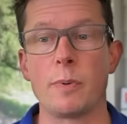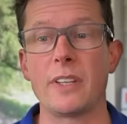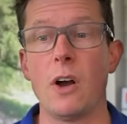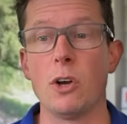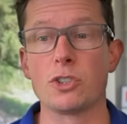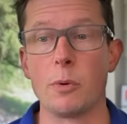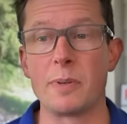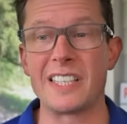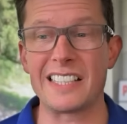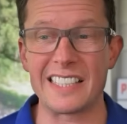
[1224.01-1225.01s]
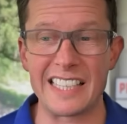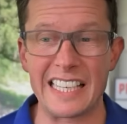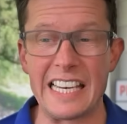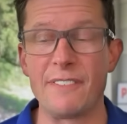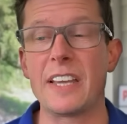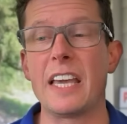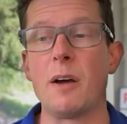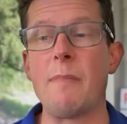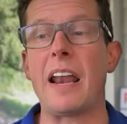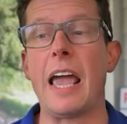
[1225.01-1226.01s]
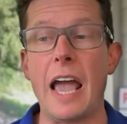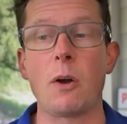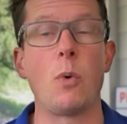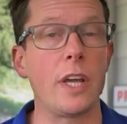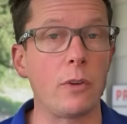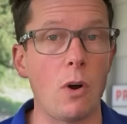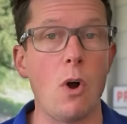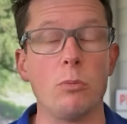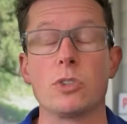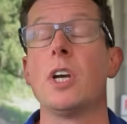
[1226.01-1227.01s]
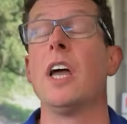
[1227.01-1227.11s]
but they also possess a significant amount of equity in their homes.